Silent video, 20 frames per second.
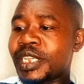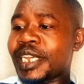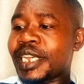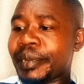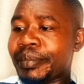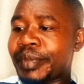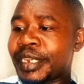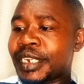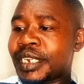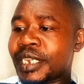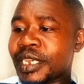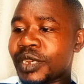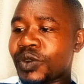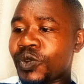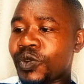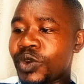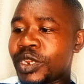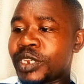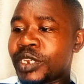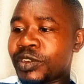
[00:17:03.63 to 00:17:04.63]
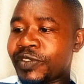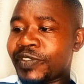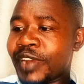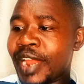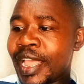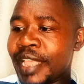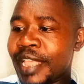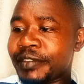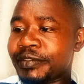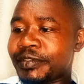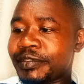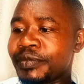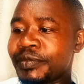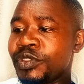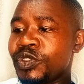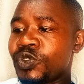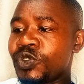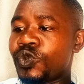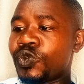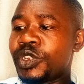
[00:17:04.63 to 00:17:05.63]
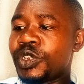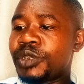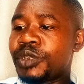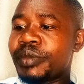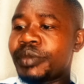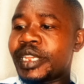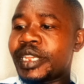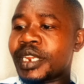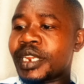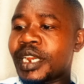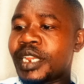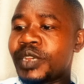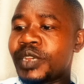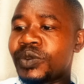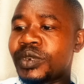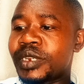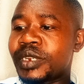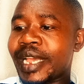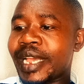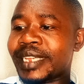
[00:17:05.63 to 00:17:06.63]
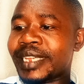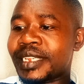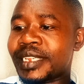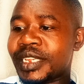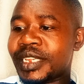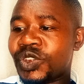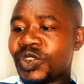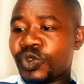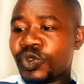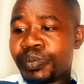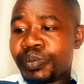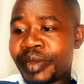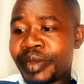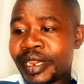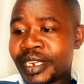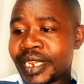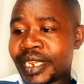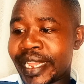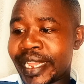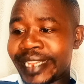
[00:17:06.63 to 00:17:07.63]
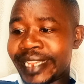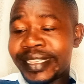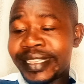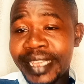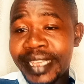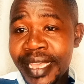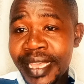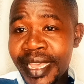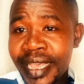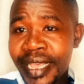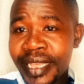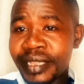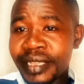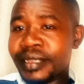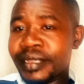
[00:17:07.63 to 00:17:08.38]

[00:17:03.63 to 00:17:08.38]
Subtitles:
a better quality of life, which may include access to better healthcare,